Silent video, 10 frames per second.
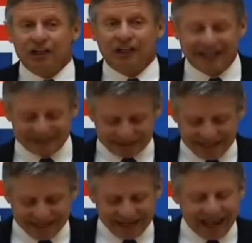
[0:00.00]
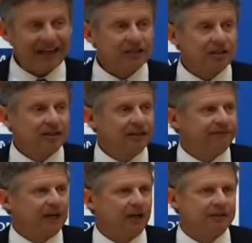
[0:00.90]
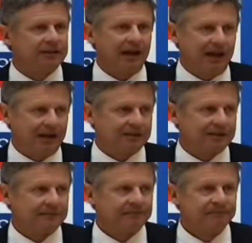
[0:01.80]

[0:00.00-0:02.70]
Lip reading: Let's enact the fair tax.